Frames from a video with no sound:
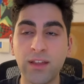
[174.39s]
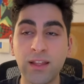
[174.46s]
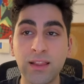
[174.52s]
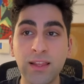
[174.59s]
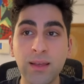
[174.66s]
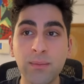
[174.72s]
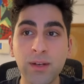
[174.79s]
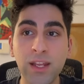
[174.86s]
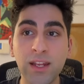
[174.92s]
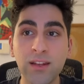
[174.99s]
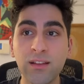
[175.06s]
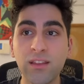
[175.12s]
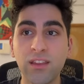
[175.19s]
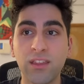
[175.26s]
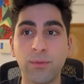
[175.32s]

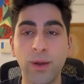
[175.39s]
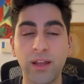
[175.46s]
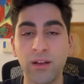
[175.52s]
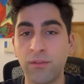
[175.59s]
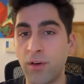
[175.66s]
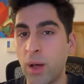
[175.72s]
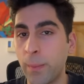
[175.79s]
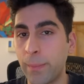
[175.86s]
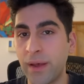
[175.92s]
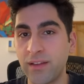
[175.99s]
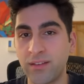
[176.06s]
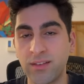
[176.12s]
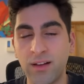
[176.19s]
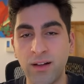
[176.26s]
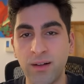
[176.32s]
eliminating the threat of en
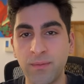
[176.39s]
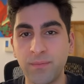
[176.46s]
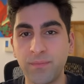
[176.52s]
passant.